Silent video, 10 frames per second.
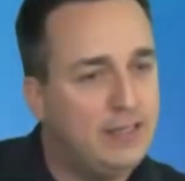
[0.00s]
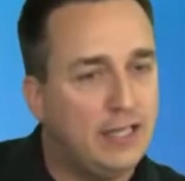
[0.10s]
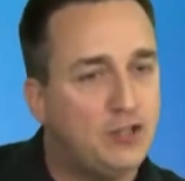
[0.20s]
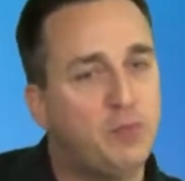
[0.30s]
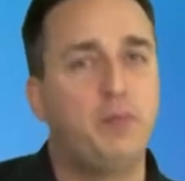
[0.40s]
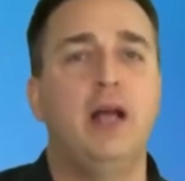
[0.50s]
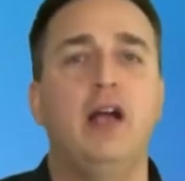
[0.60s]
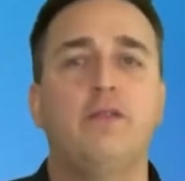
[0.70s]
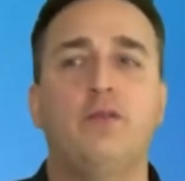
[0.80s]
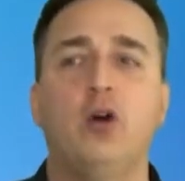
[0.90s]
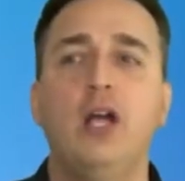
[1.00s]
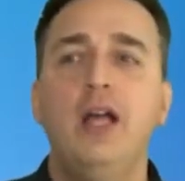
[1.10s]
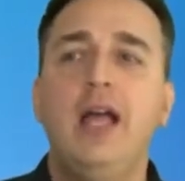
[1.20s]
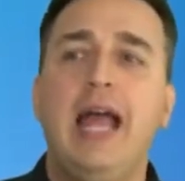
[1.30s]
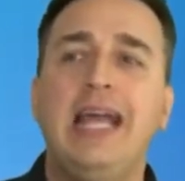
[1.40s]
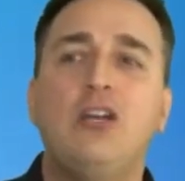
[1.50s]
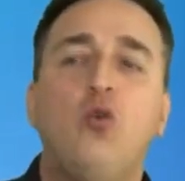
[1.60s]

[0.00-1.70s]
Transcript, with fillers: to get you prepared for a